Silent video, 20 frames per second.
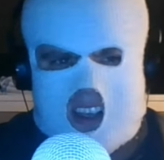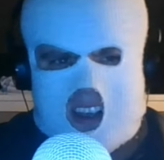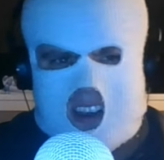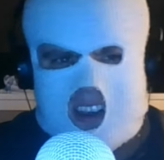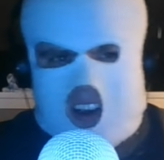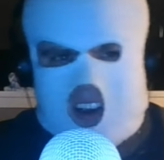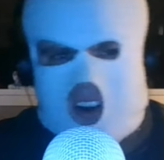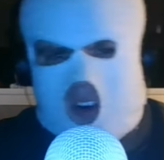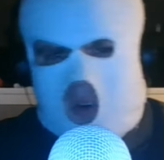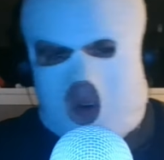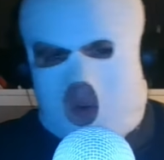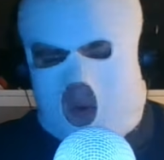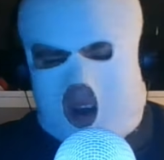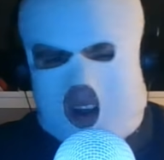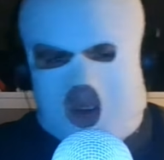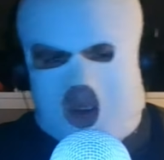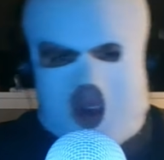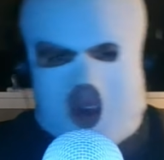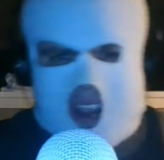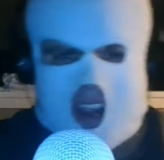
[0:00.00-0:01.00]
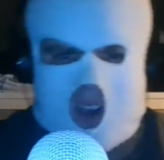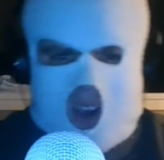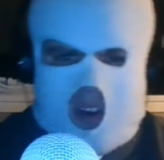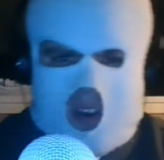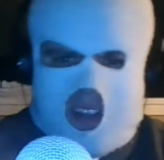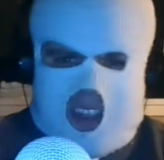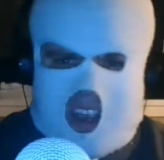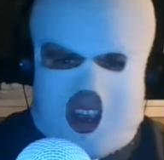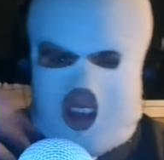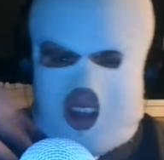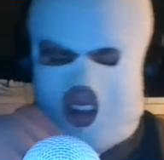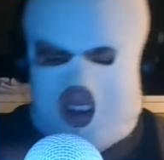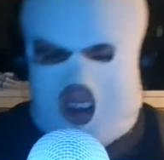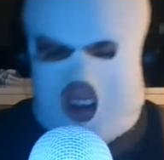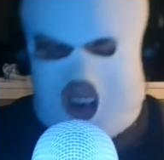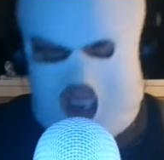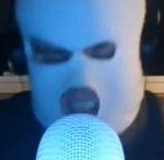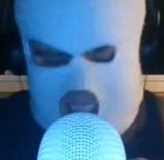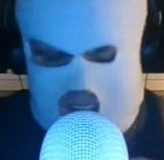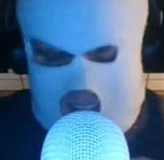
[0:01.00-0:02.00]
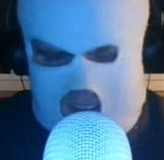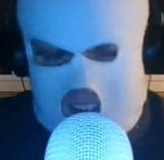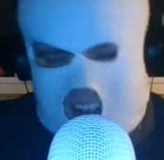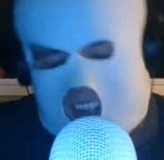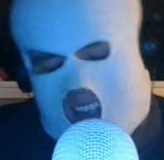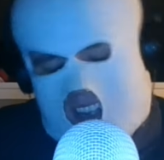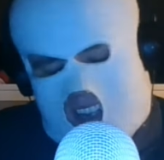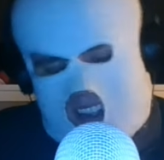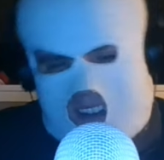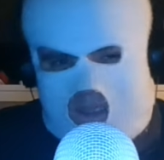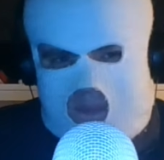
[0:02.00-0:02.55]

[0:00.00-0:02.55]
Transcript: go one way or the other, because I feel like